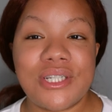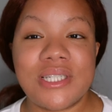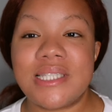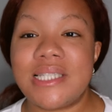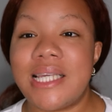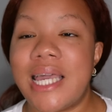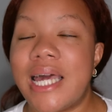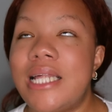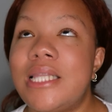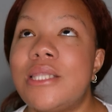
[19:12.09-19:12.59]

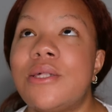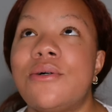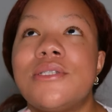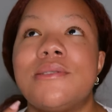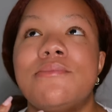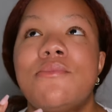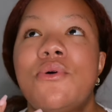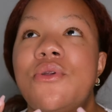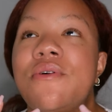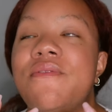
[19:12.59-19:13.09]
just getting
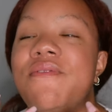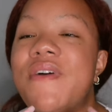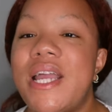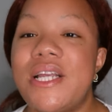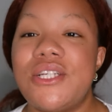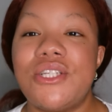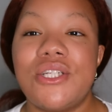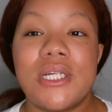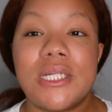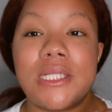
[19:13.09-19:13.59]
those
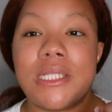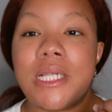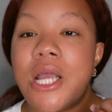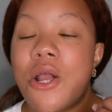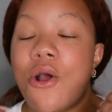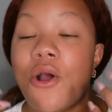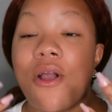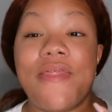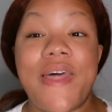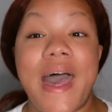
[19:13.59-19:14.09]
motivation
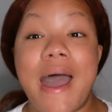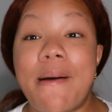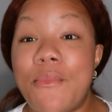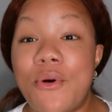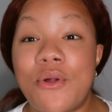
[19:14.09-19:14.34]
or that